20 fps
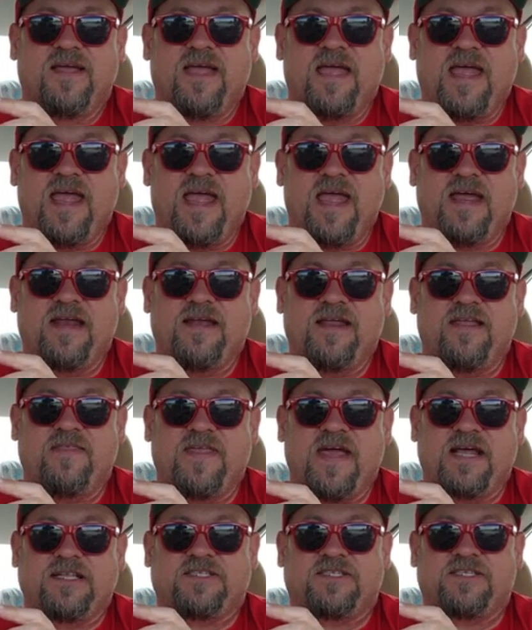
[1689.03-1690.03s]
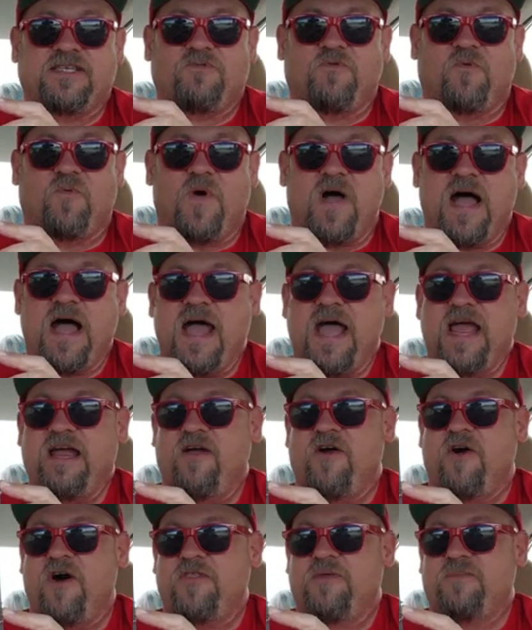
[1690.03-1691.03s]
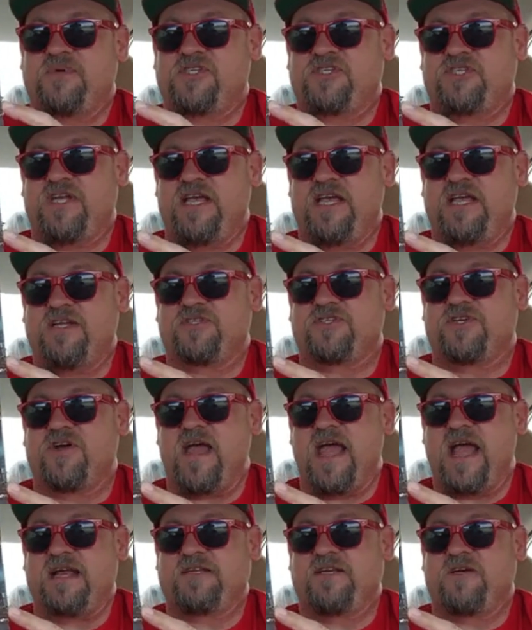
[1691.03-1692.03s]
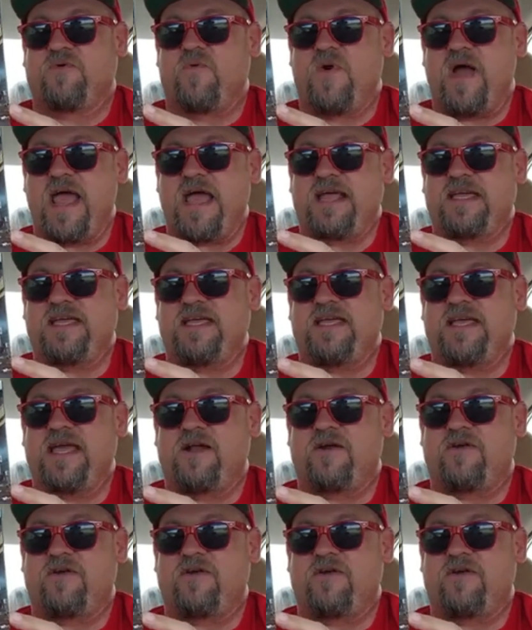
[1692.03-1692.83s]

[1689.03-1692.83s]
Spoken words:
and that's why all the machines are acting wacky.